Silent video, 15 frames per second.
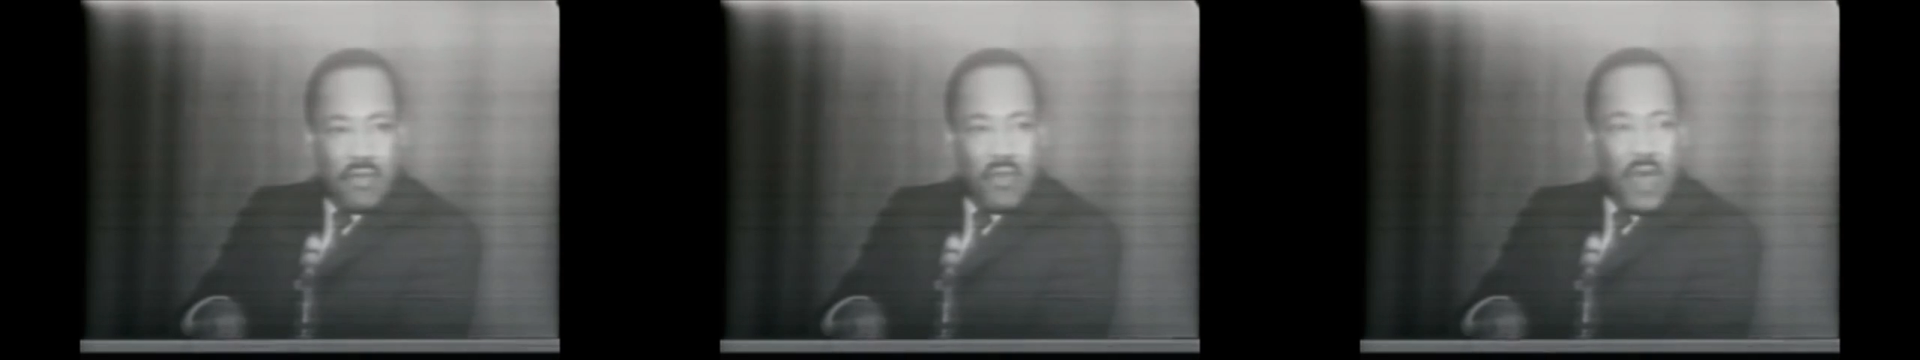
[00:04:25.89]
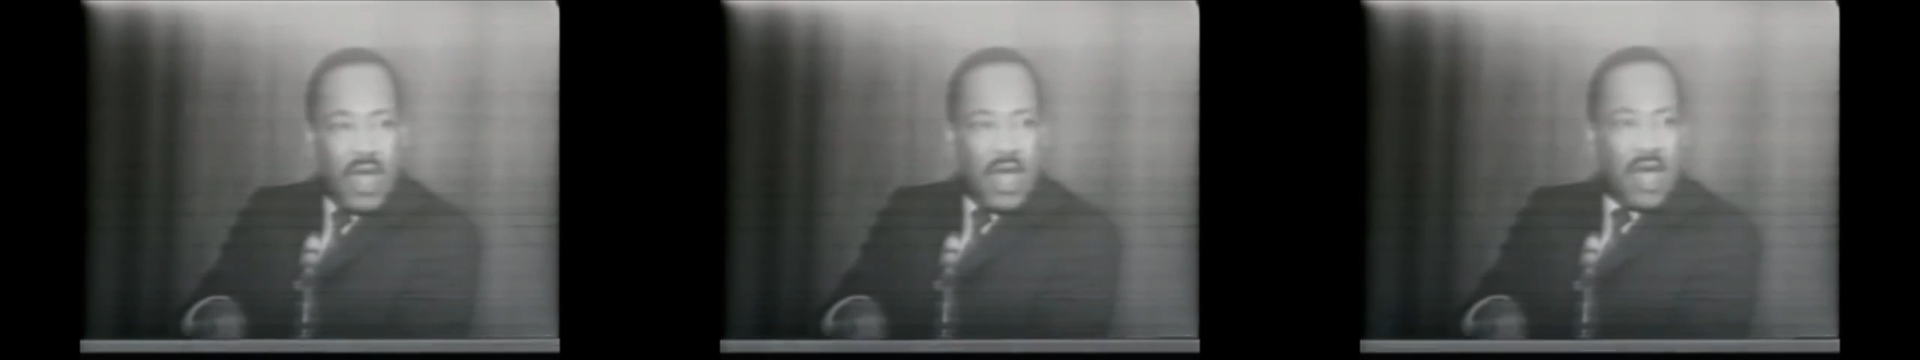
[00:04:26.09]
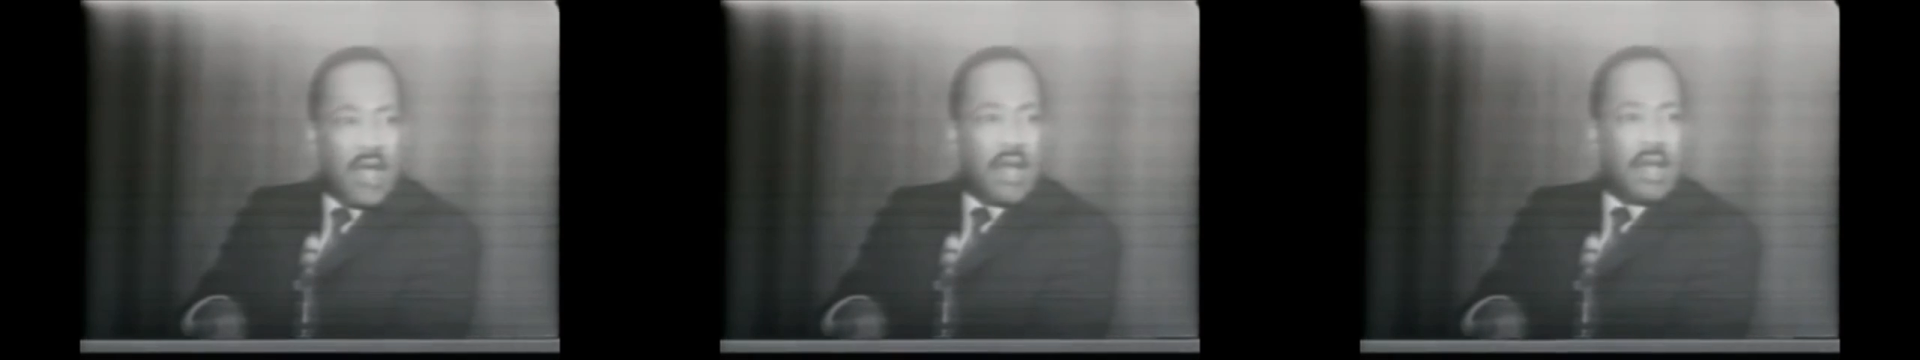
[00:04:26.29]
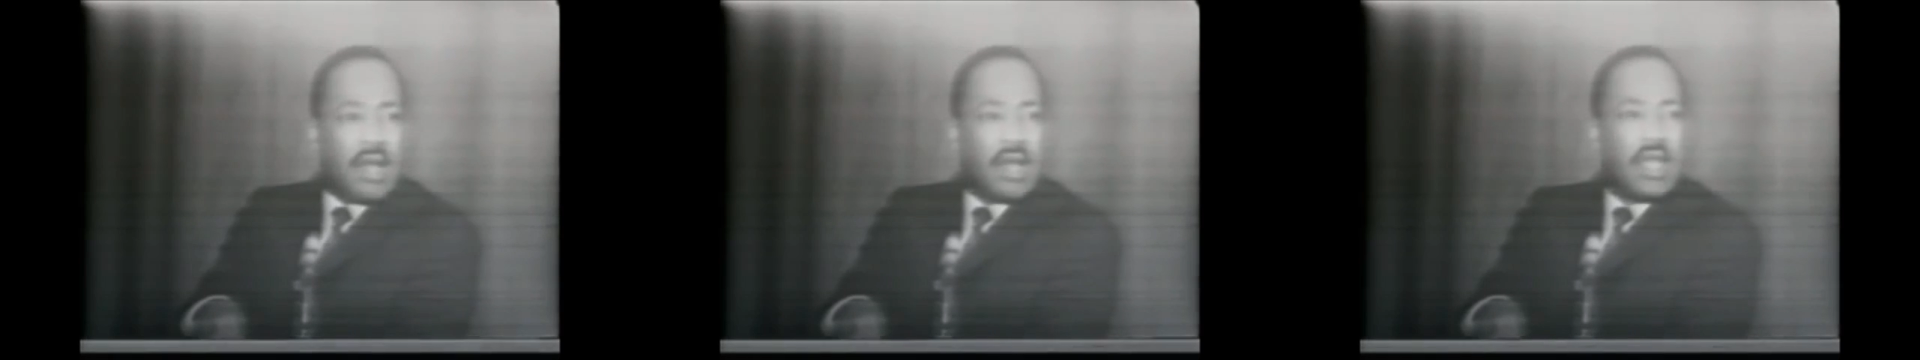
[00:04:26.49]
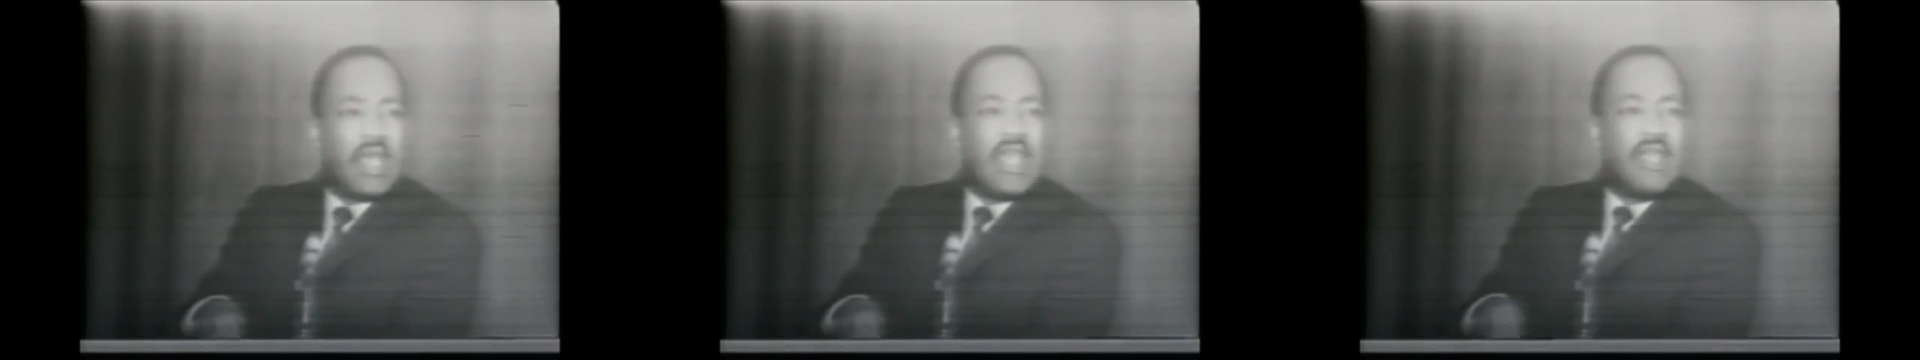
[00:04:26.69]

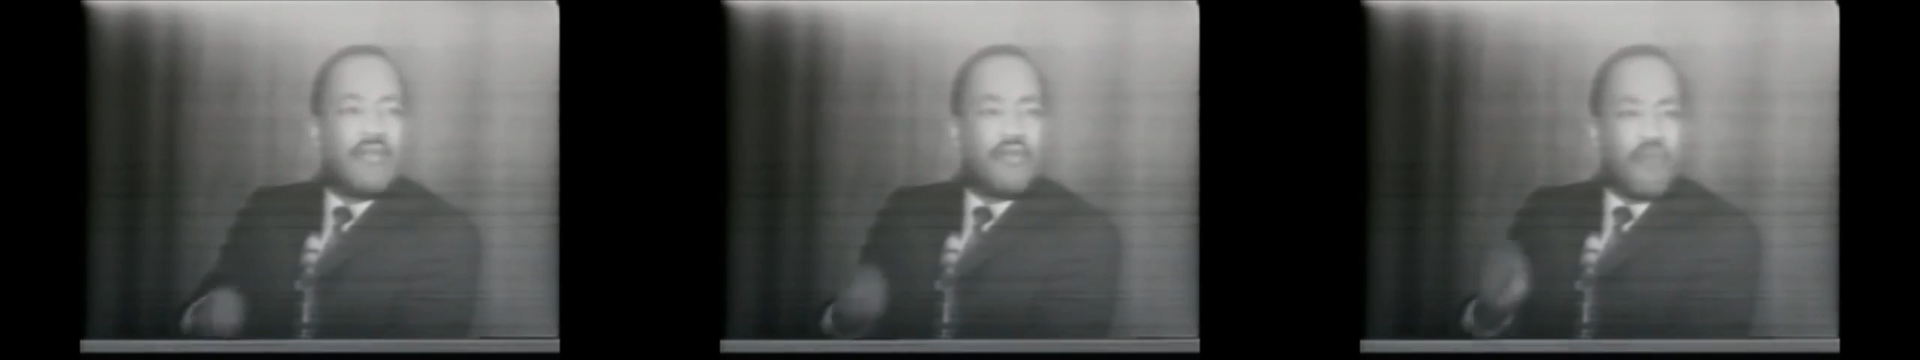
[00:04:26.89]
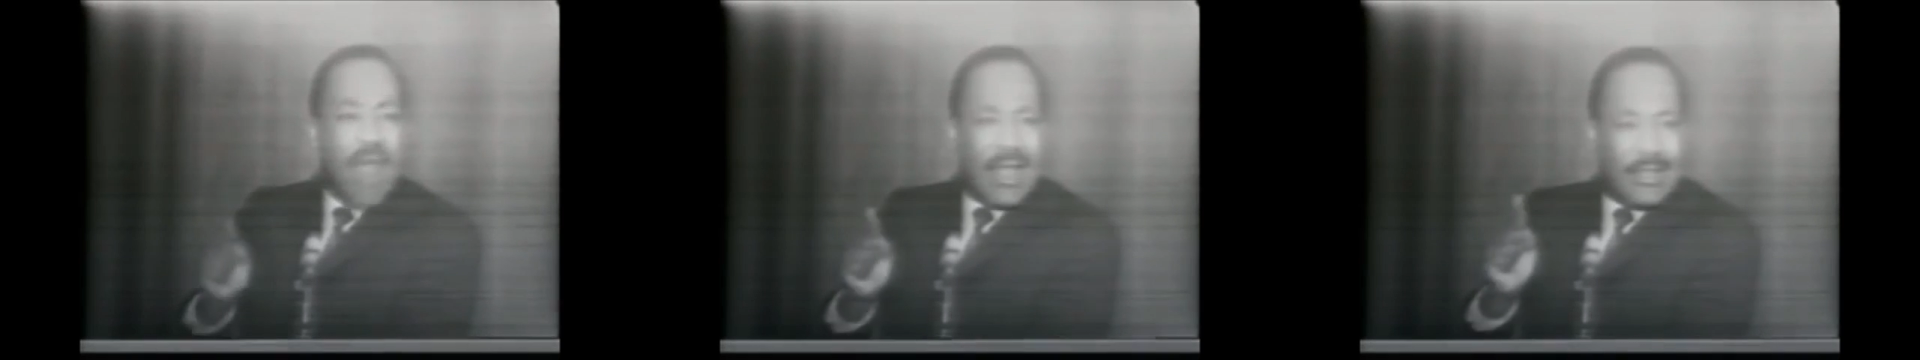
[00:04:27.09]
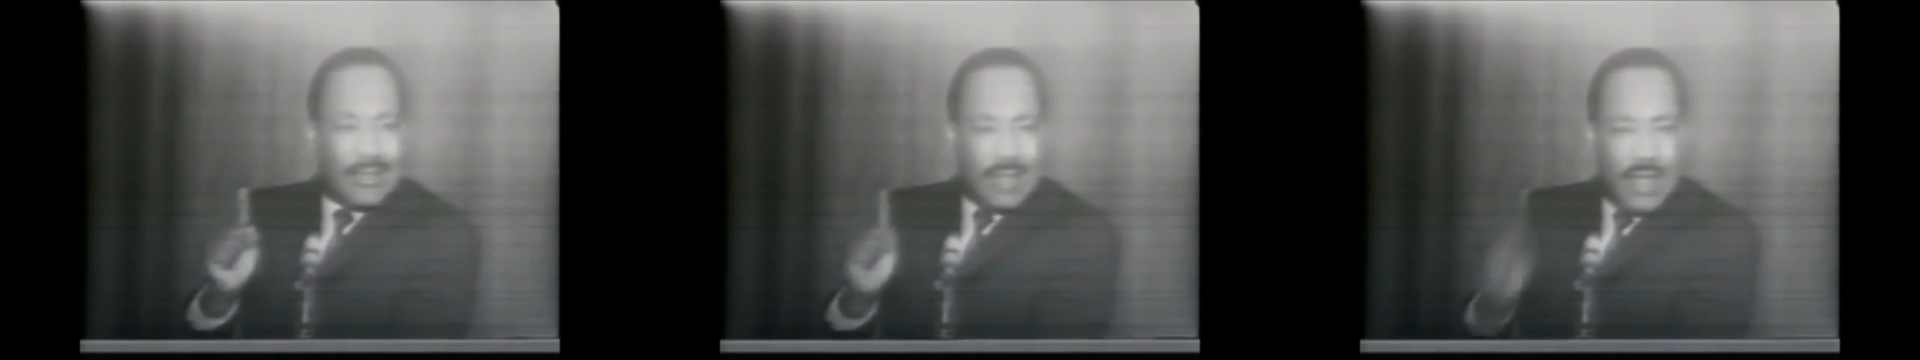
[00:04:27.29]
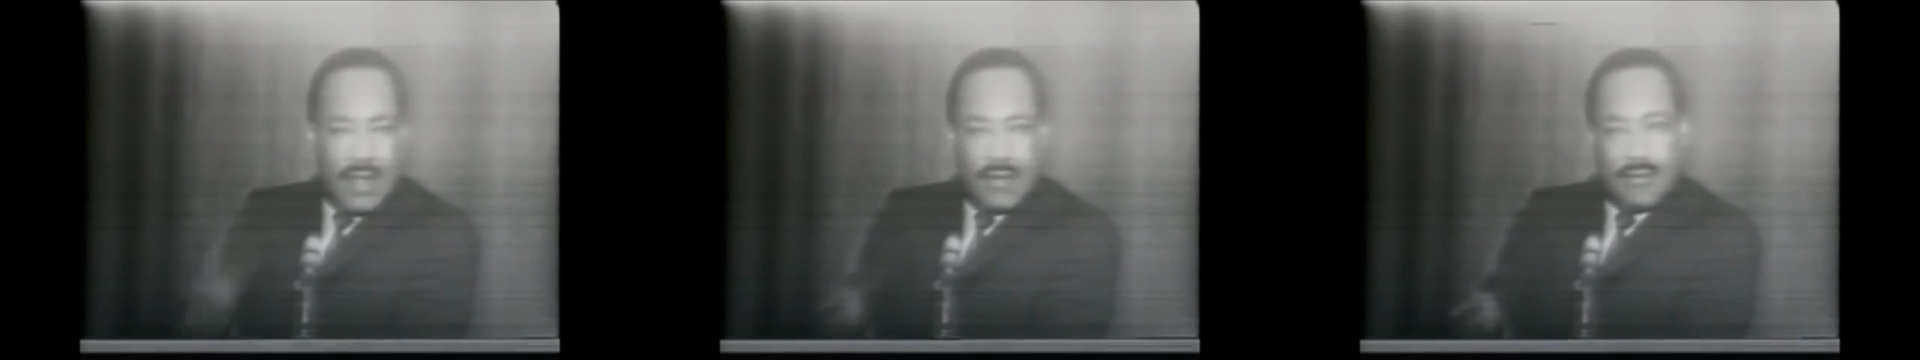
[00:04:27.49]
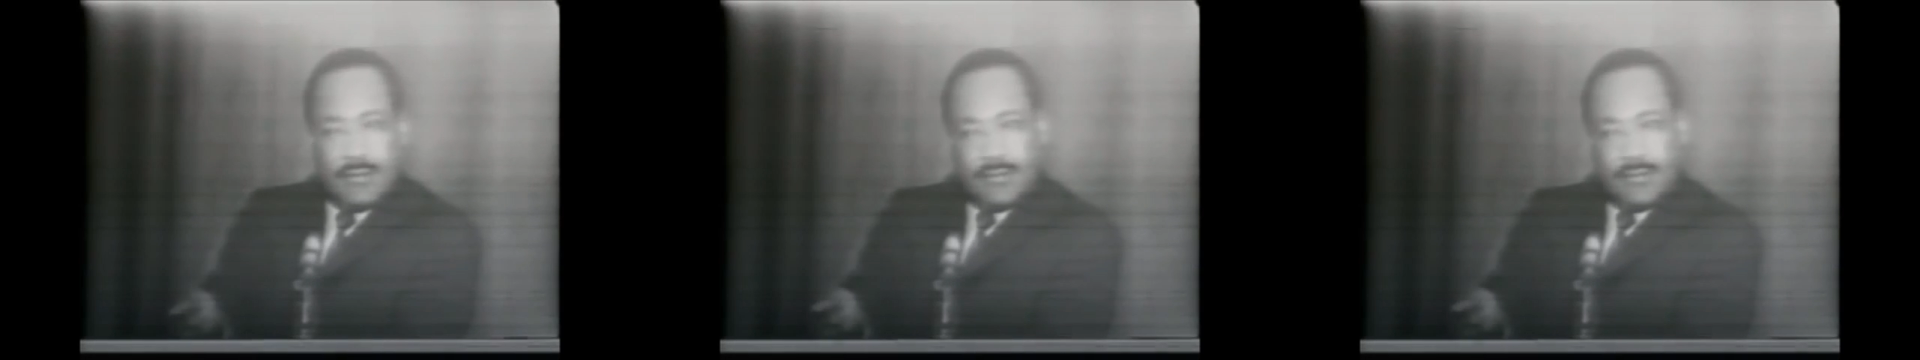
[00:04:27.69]
well erected